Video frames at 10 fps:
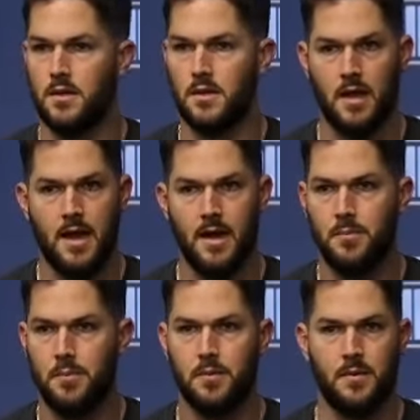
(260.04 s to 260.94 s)
the lineup,
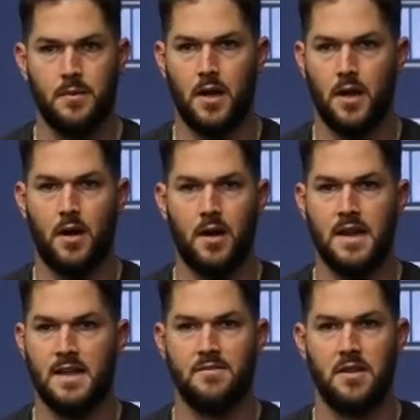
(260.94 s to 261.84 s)
you know, on
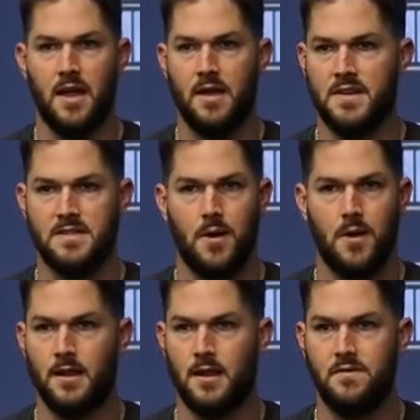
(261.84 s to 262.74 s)
any given day facing a
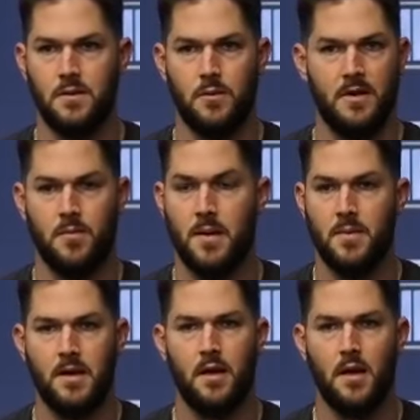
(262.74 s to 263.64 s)
righty, lefty, whatever it may
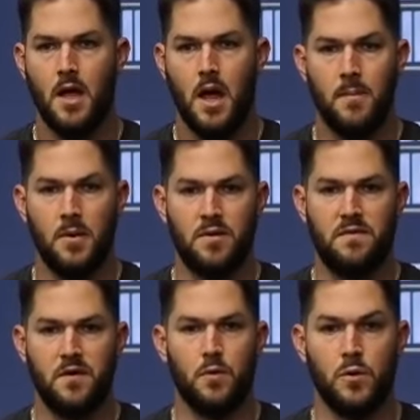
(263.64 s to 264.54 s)
be. I mean, we
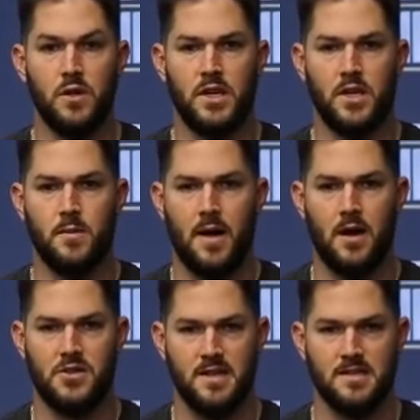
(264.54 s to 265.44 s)
feel really good about
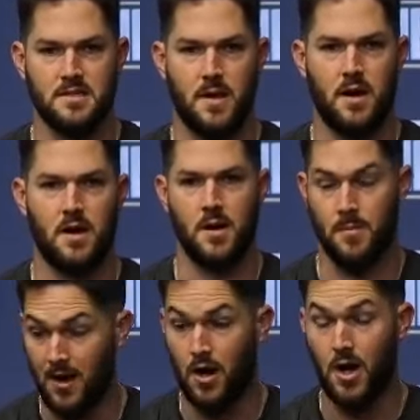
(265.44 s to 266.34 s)
our chances,
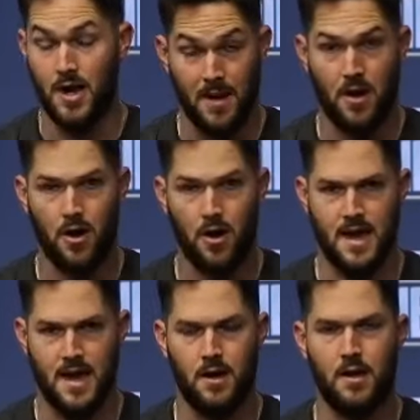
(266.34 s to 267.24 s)
about our
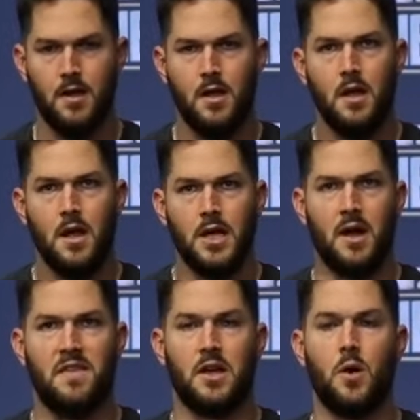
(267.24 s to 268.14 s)
talent. You know,
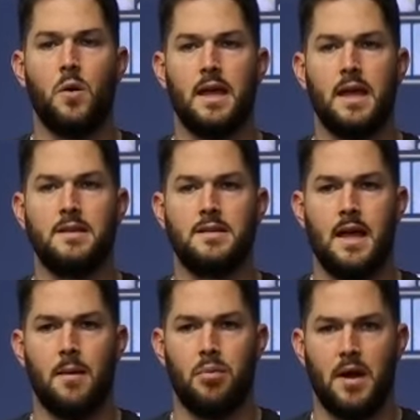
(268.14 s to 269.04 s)
I think going into
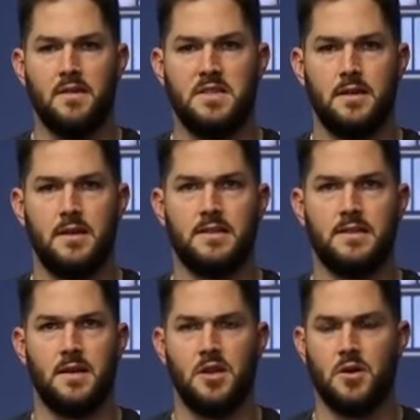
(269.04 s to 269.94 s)
that Braves
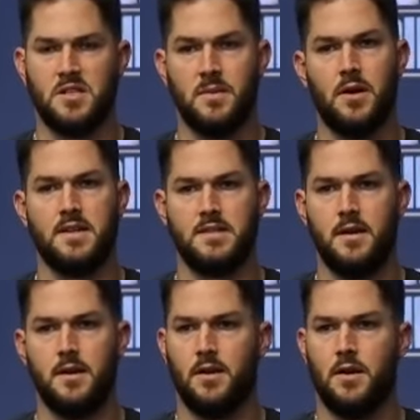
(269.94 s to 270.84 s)
series, you know, it's been a crazy
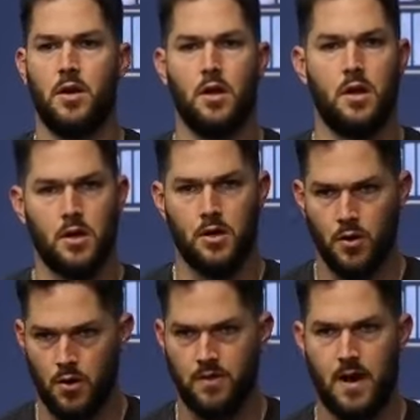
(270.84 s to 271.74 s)
year. You know,
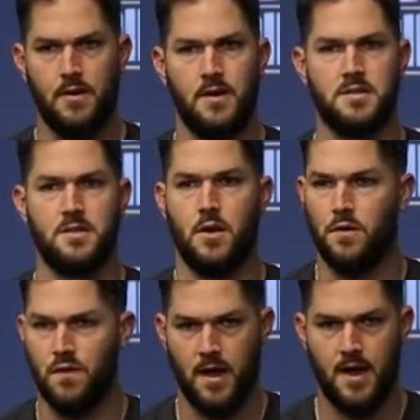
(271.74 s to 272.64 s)
coronavirus, no
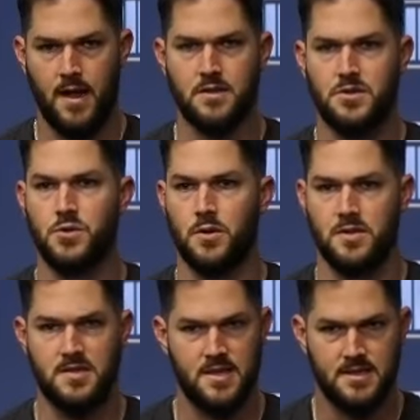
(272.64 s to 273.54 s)
fans,
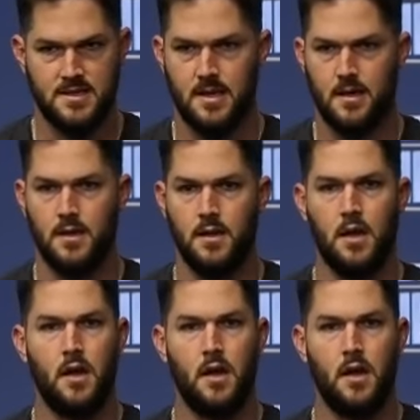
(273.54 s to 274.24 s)
shortened season,